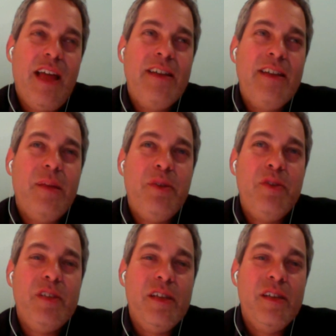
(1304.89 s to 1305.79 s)
end up
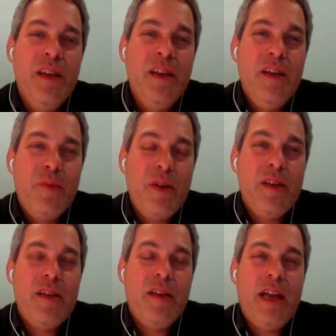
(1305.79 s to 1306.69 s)
using
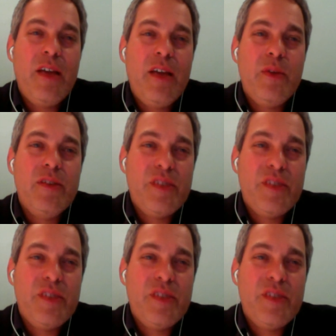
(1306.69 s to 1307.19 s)
really the language